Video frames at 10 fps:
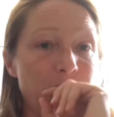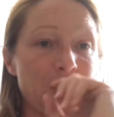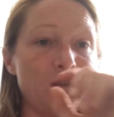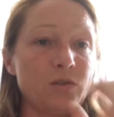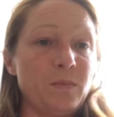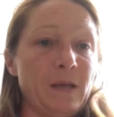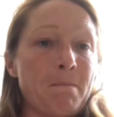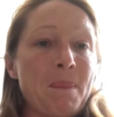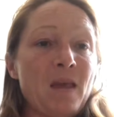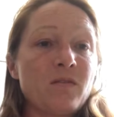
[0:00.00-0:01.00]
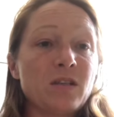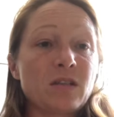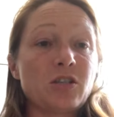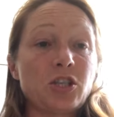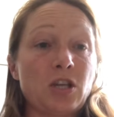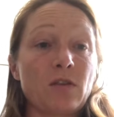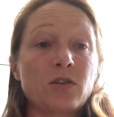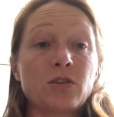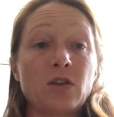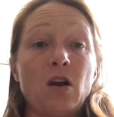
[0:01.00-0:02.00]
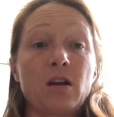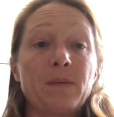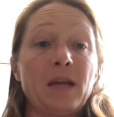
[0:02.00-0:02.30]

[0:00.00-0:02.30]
Excuse me. This is Shelter Dog